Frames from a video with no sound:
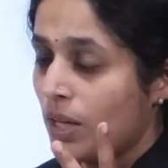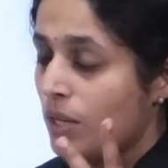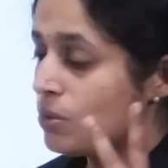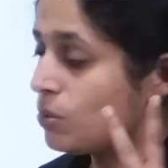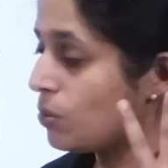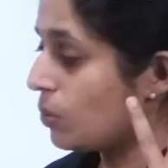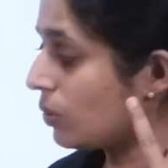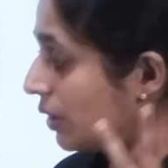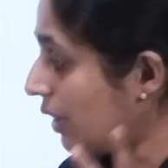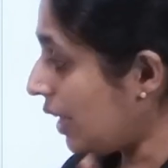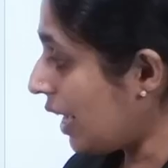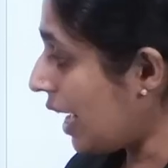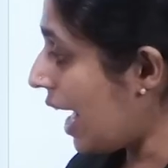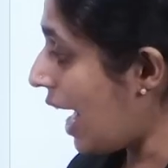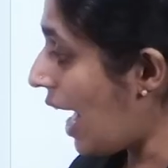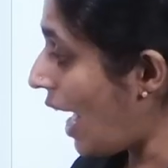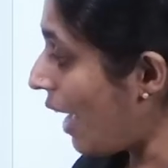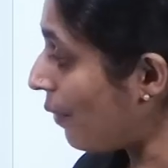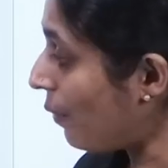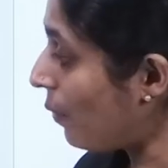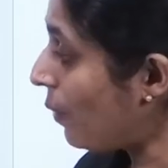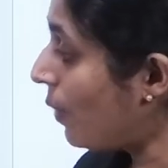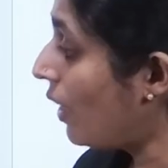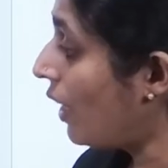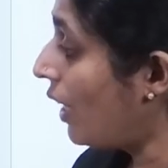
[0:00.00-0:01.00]
So, they
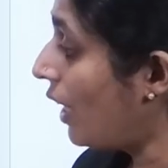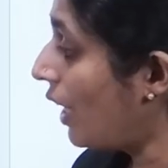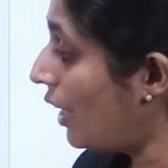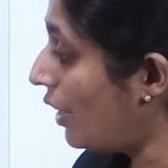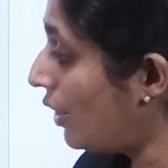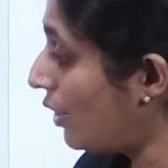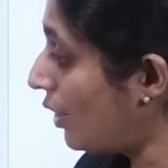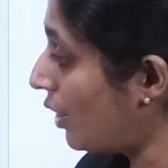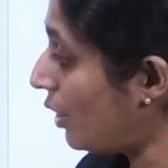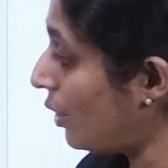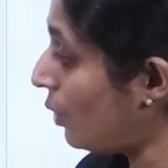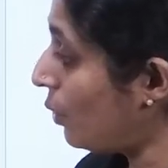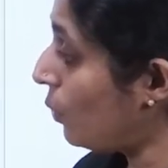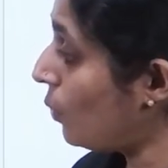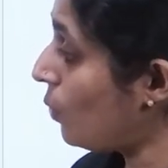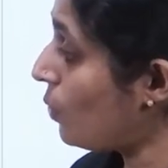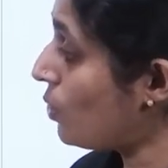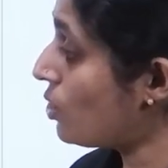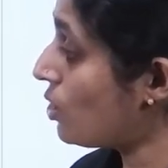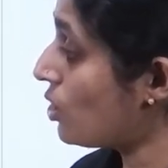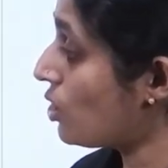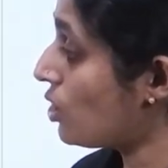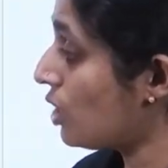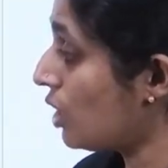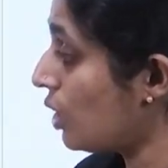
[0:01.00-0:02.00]
have
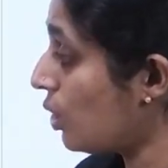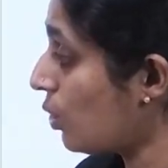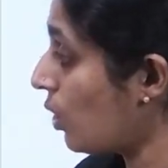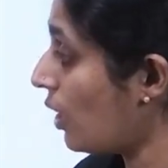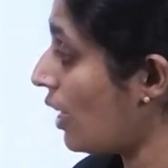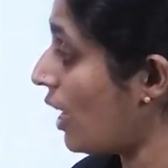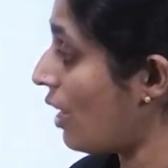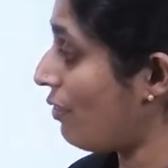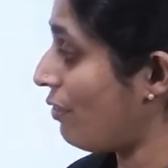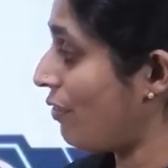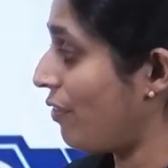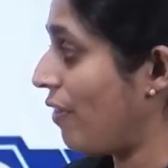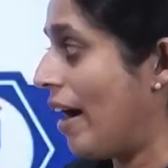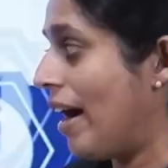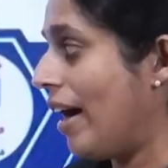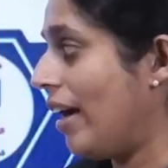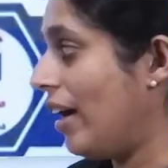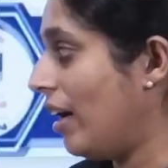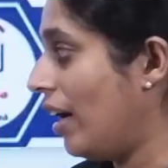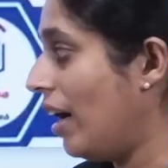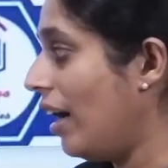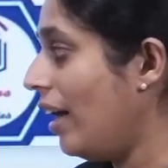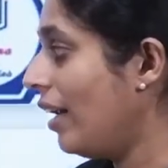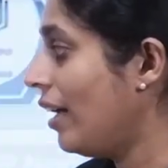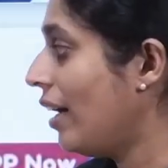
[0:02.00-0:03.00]
introduced zero
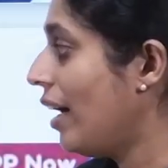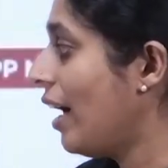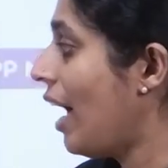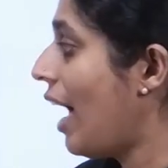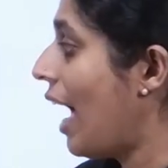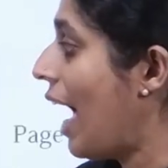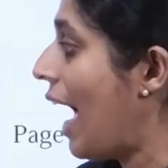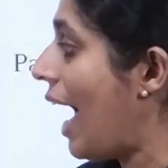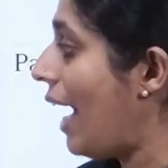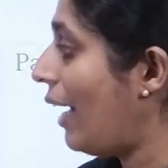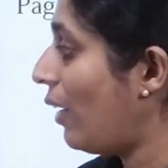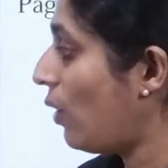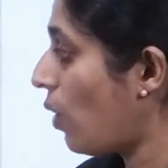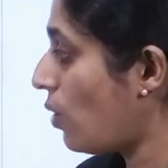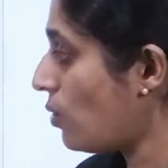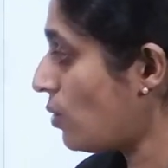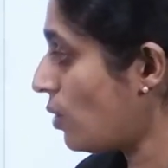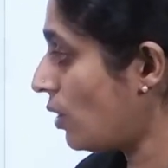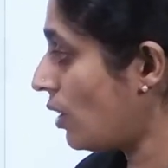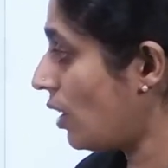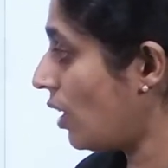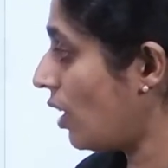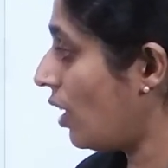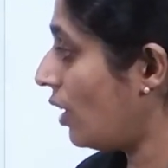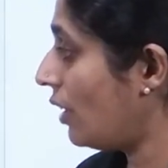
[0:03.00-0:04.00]
FIR, and also
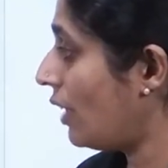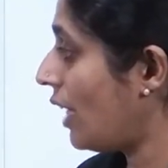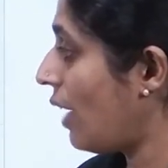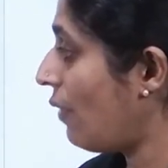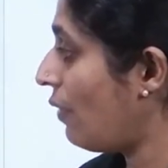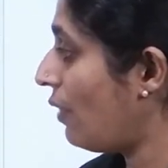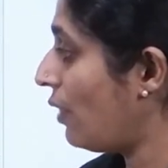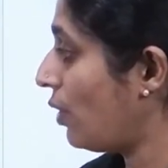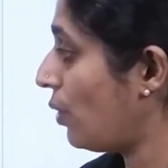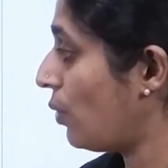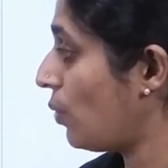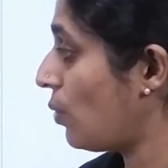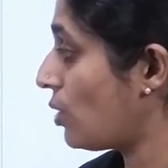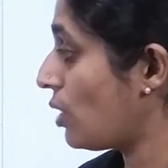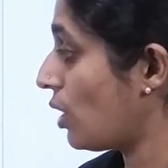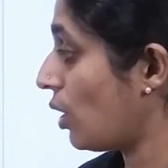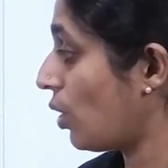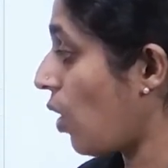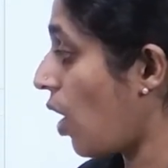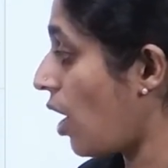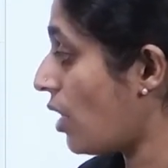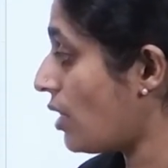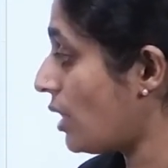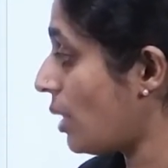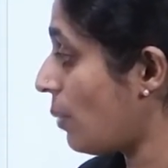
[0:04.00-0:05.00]
they have introduced the
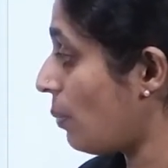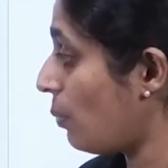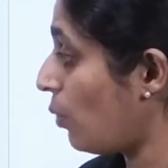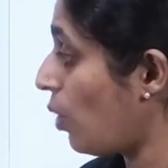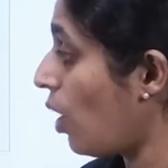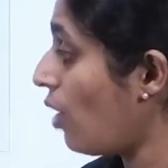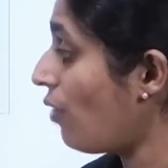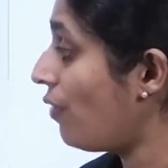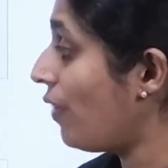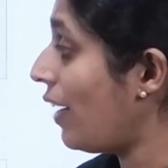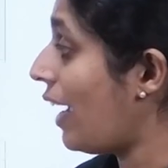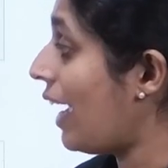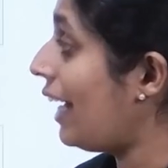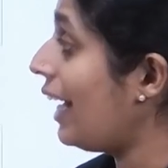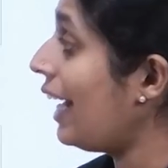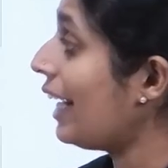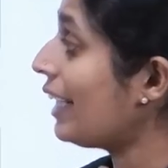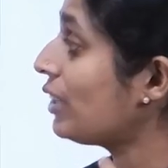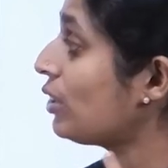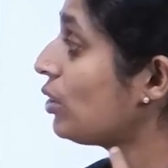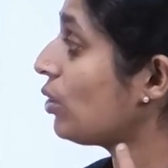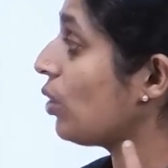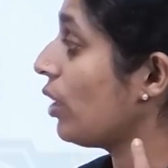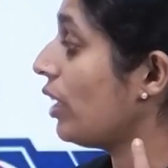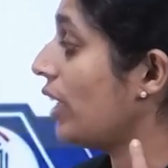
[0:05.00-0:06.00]
concept of
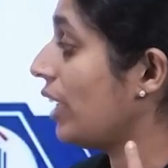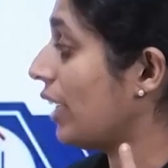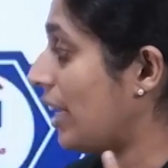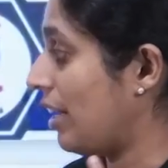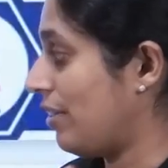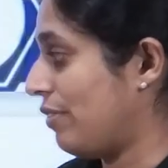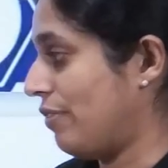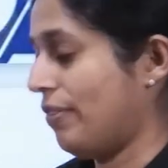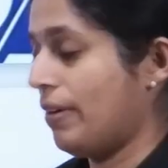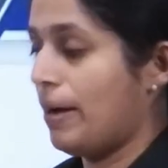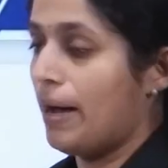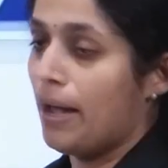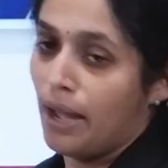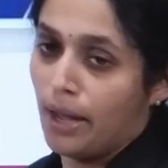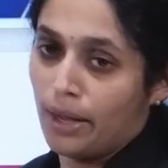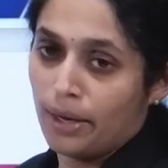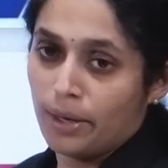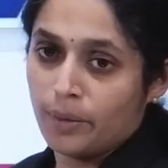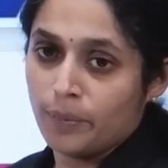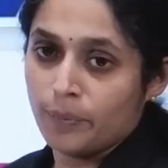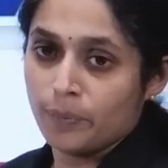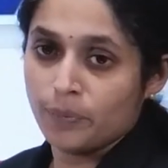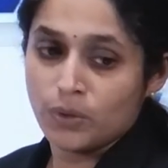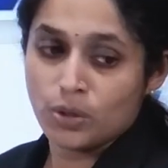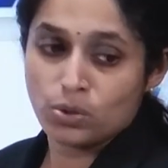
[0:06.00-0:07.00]
electronic FIR.
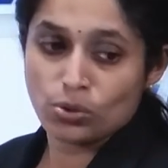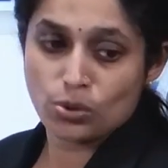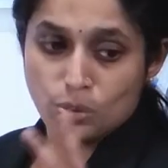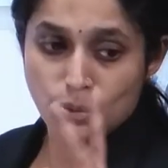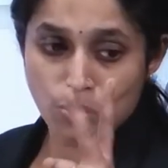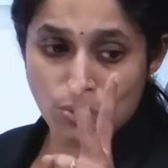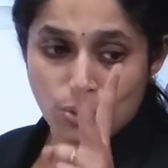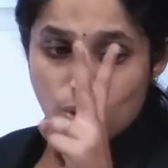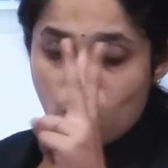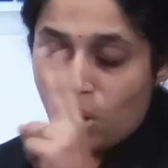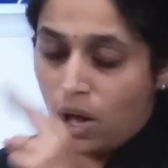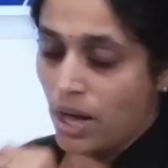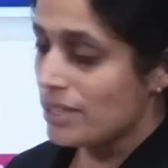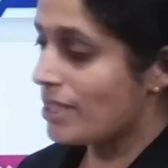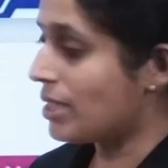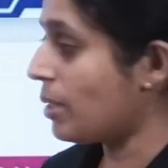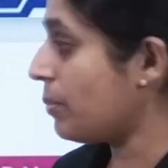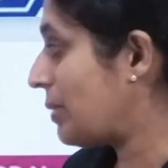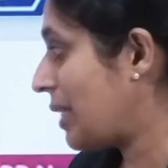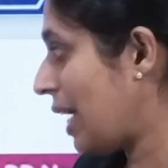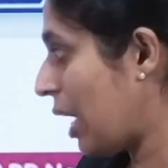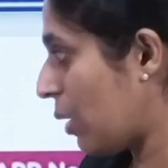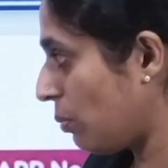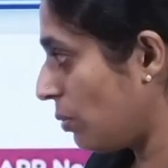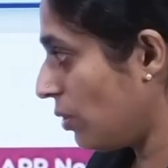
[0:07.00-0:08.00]
So, two
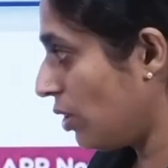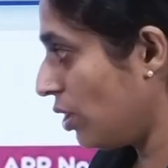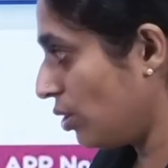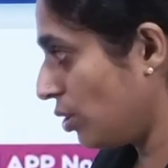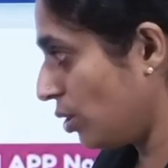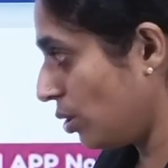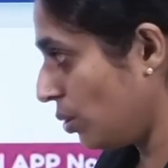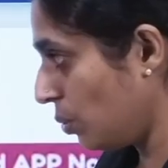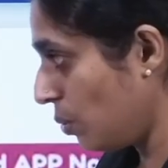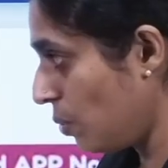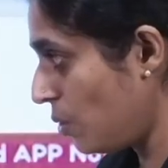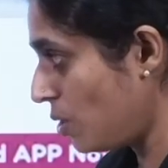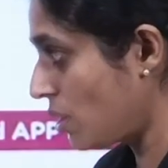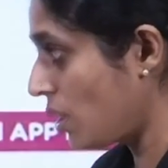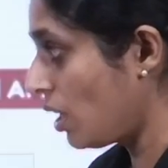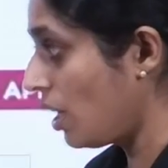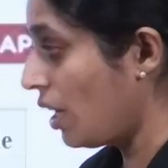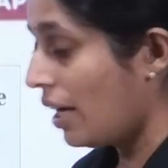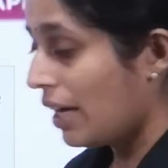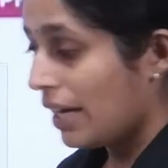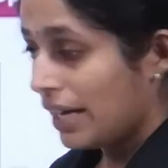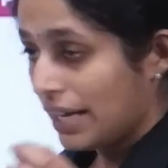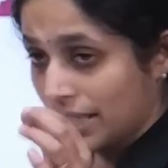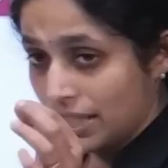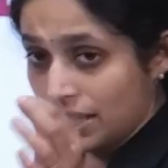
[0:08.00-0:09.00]
concepts have been introduced
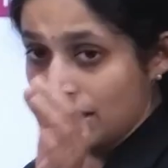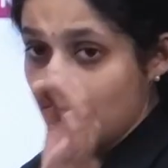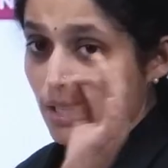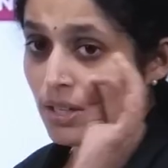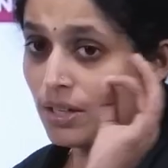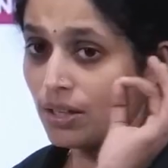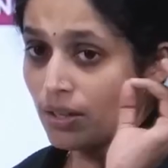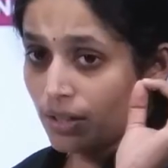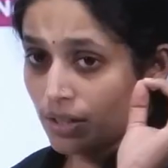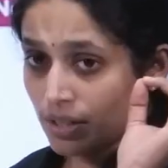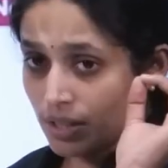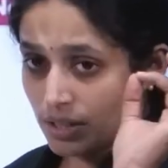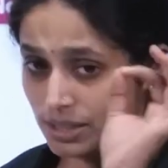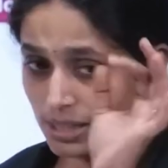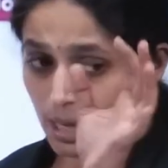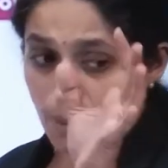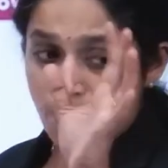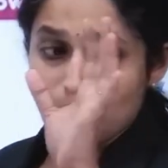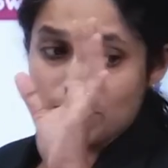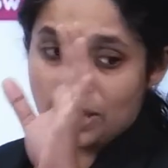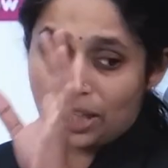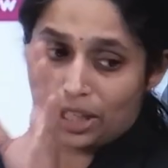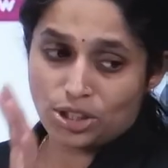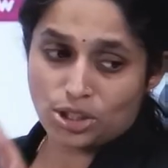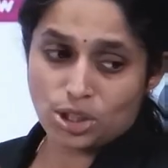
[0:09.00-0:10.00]
in
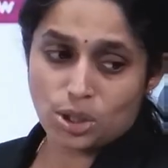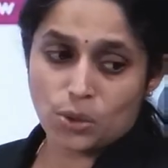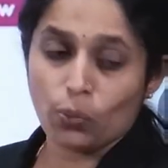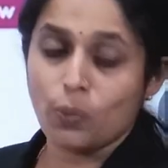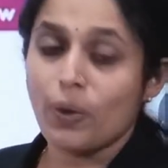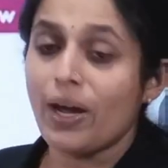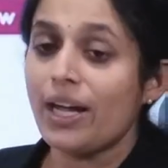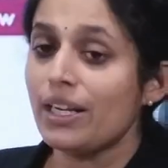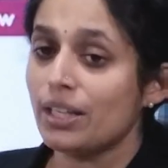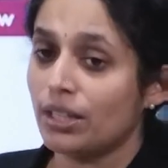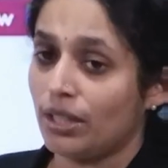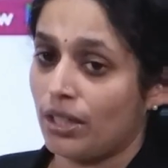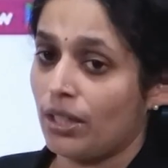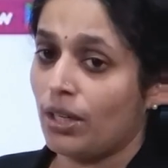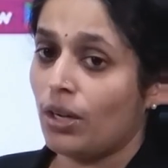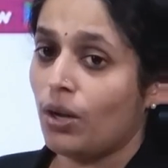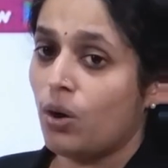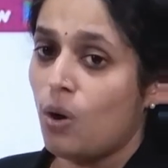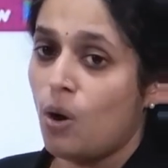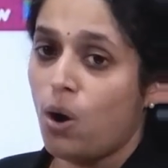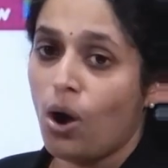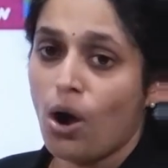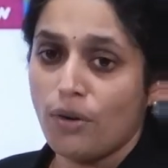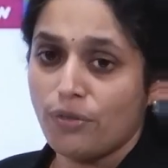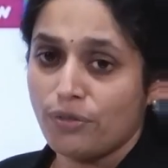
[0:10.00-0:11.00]
subsection 1
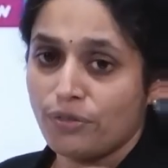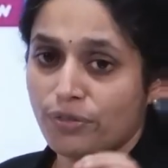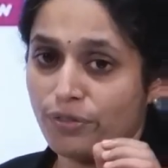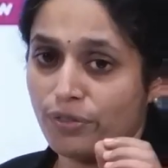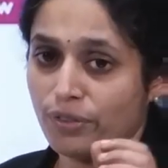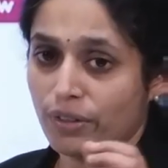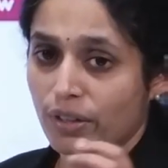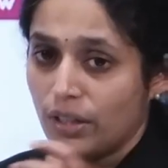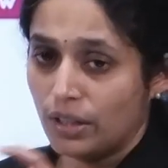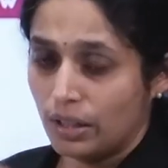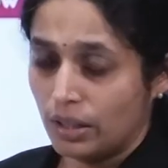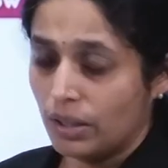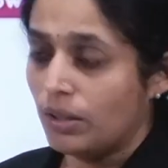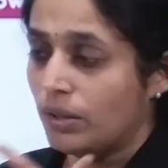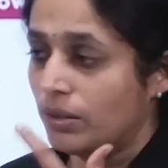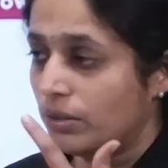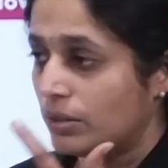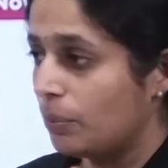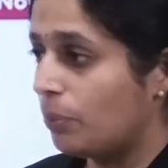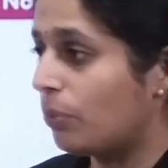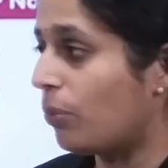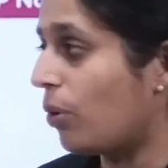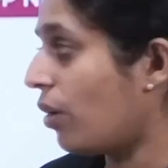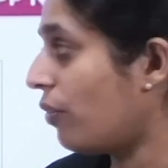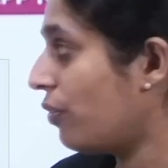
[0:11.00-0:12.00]
of
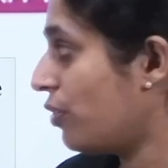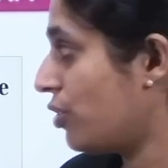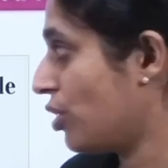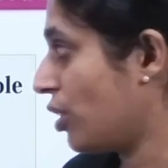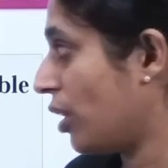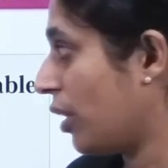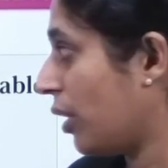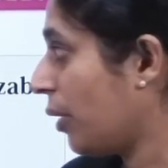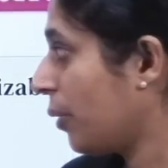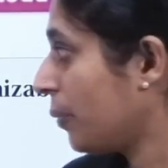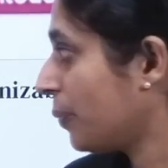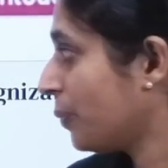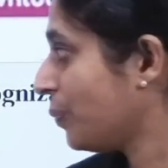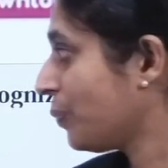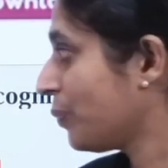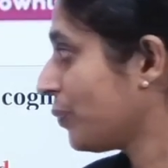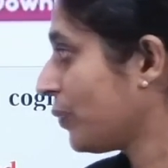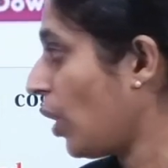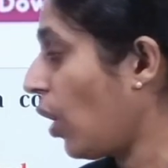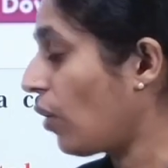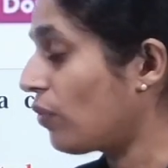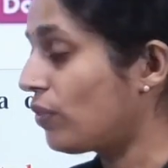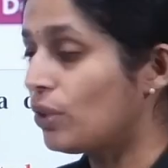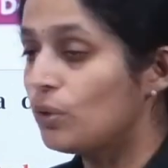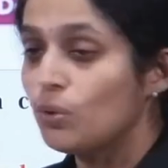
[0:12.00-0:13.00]
the provision,
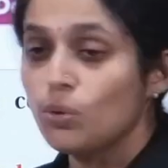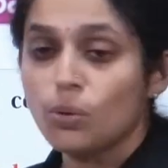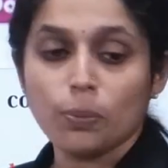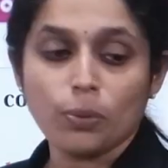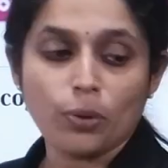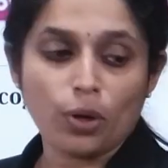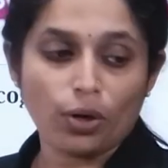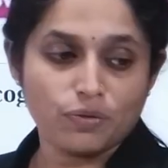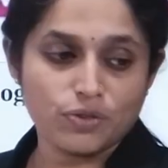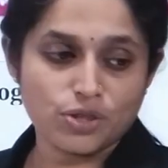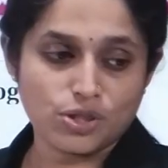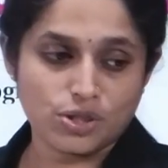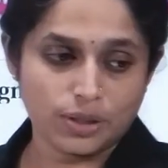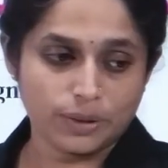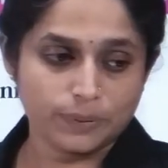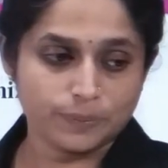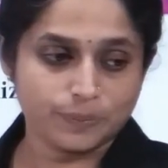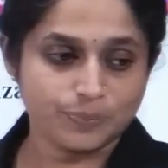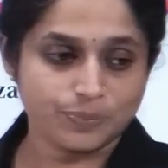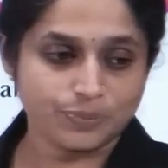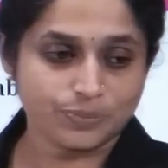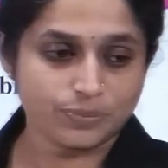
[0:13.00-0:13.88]
of the new provision.